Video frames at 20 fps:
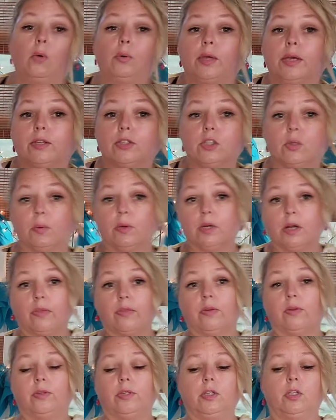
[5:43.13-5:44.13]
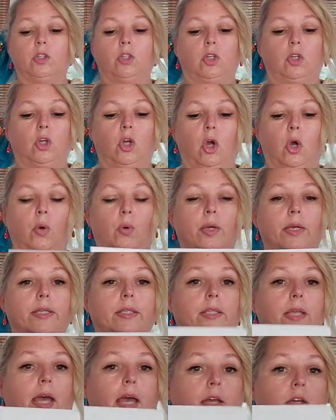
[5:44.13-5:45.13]
Okay, so another thing to know
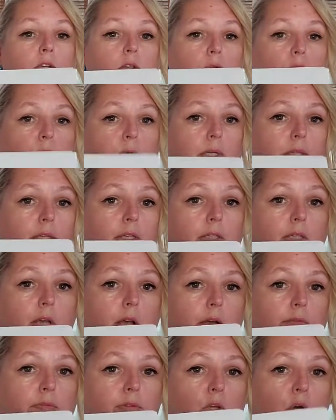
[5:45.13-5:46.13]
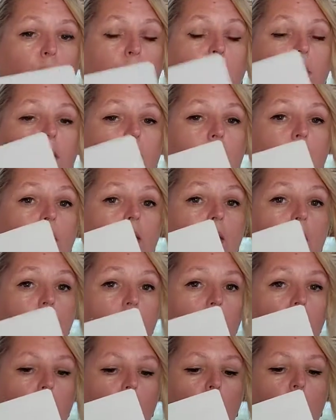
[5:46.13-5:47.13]
is that you do get this envelope. In
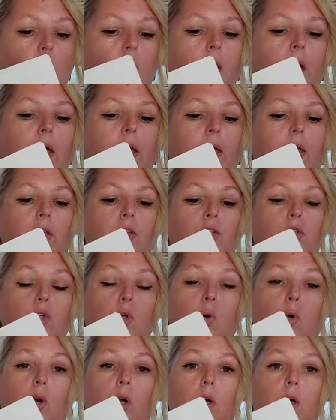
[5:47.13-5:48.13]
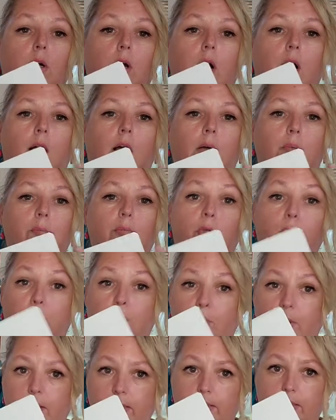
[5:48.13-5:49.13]
here is your, um, your
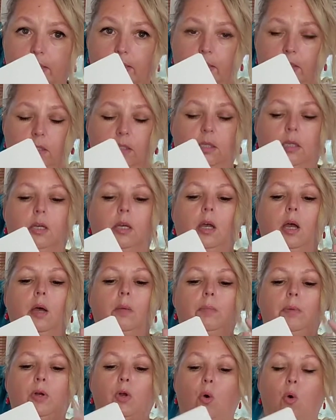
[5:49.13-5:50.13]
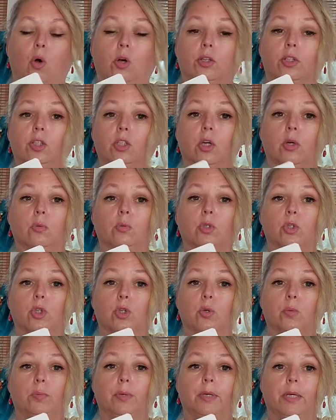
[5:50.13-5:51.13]
prices but also
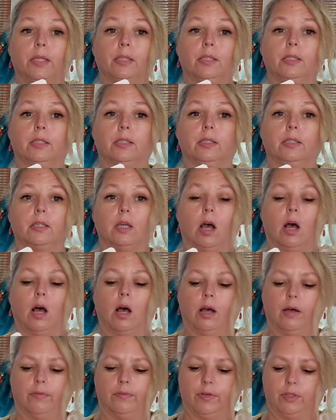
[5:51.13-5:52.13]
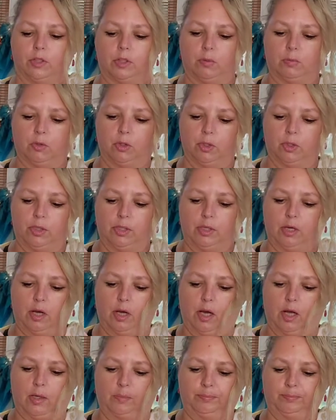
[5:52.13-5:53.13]
two pieces of some good
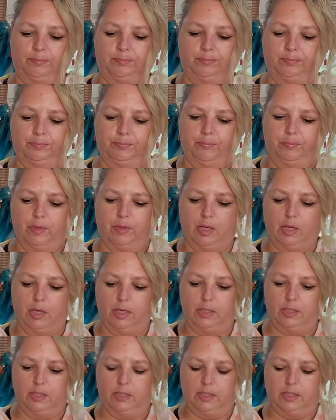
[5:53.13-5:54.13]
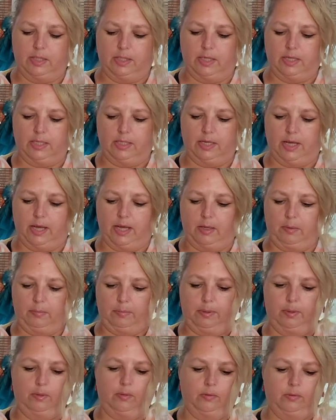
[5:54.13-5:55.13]
um, sticky tape.
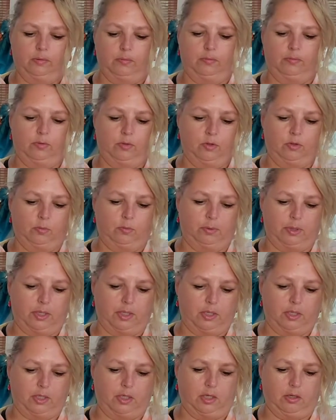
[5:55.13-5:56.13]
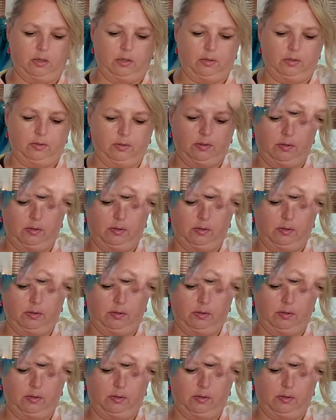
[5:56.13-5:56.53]
Should be in here.